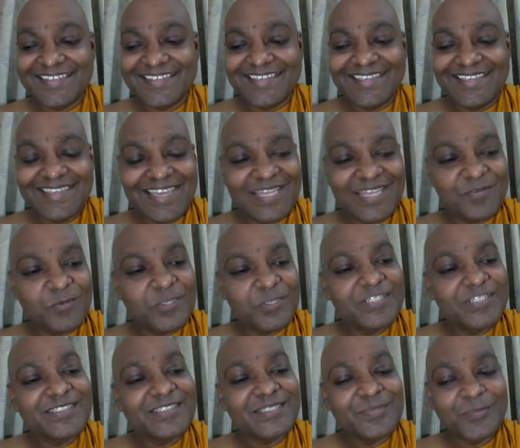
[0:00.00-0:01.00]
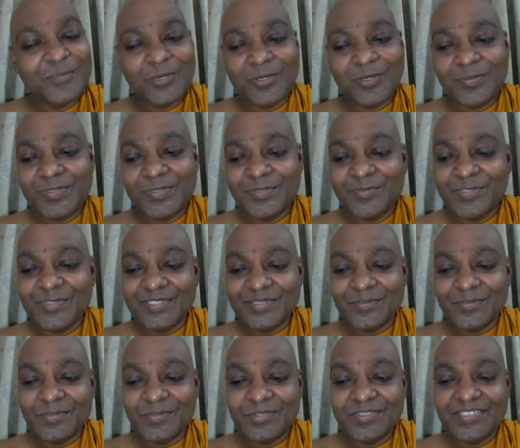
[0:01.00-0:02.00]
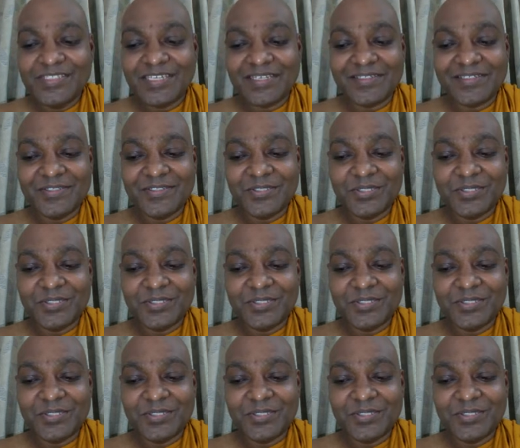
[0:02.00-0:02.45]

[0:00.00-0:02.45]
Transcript: And what is the problem with the Buddha?